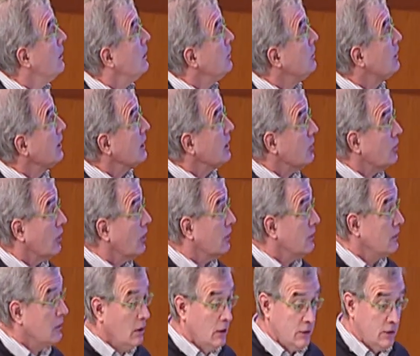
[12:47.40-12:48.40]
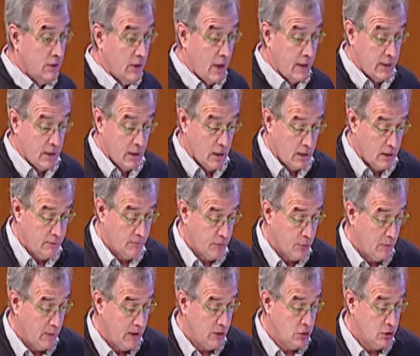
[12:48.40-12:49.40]
You can get on to that uh,
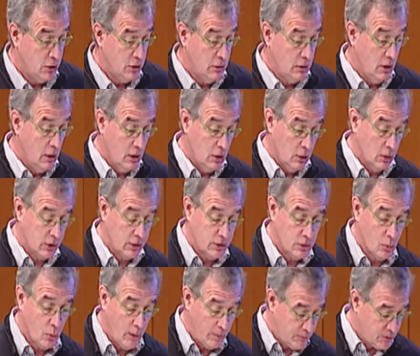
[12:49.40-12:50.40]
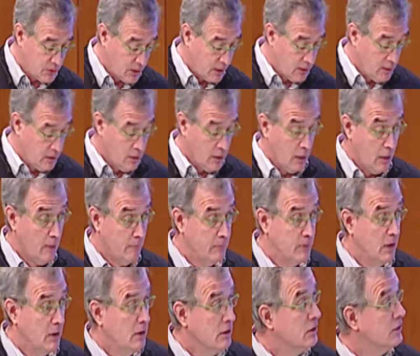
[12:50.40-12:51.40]
information, look at the website, um,
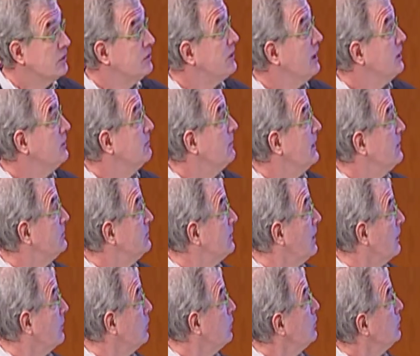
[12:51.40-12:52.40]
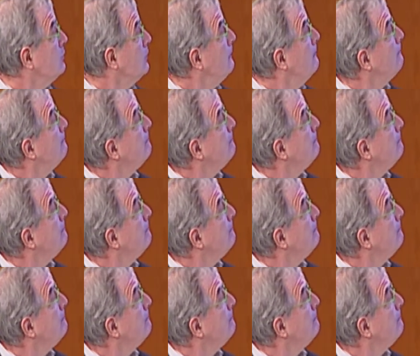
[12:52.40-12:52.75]
sagebase.org.